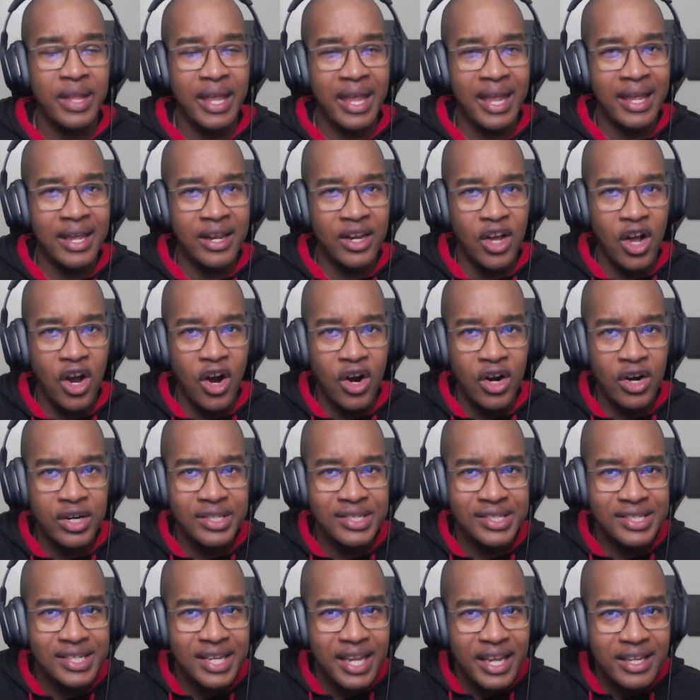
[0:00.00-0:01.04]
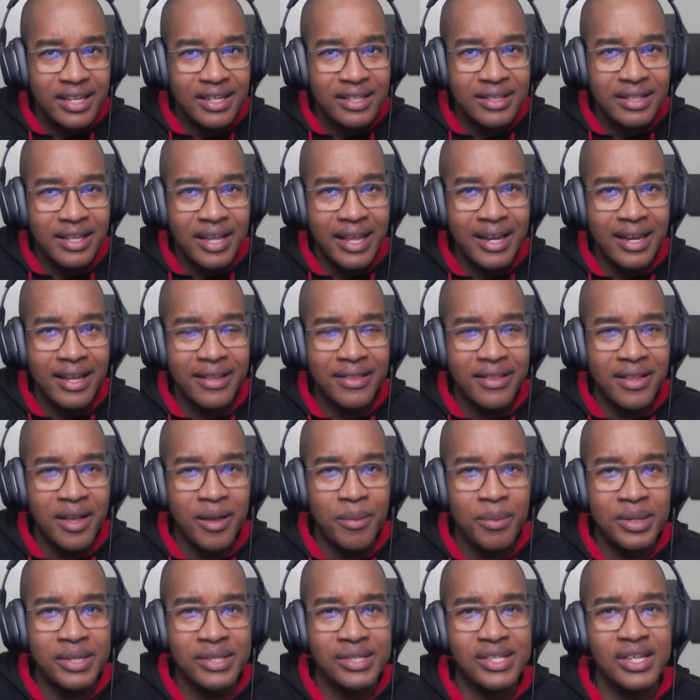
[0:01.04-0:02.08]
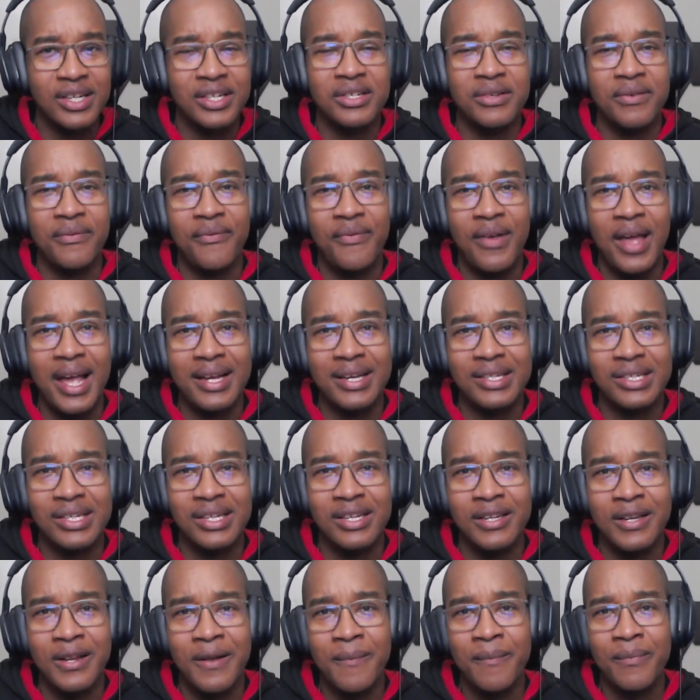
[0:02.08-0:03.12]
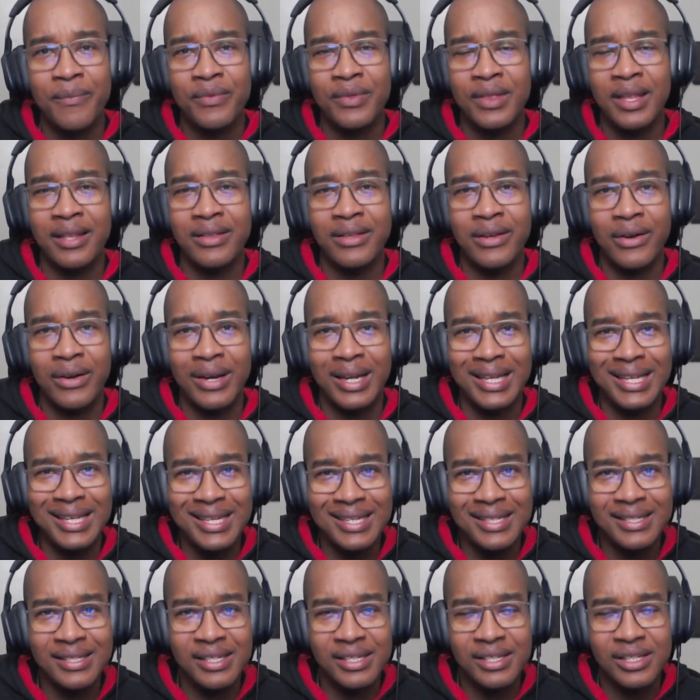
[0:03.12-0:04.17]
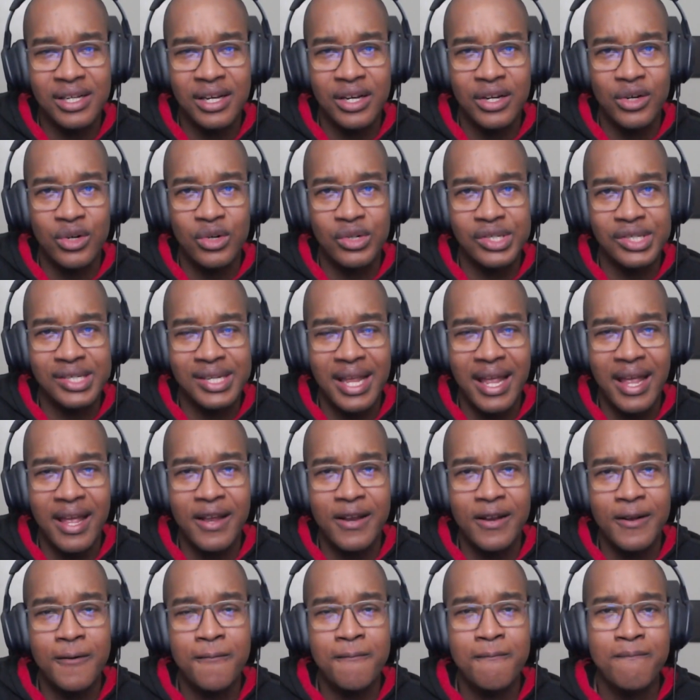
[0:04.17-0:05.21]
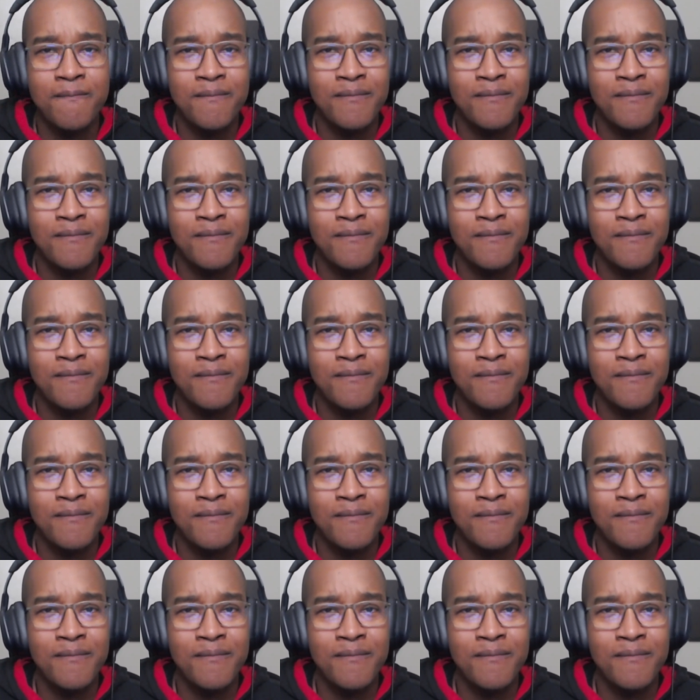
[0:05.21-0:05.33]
and articulating them in such a fashion that they're easy to understand.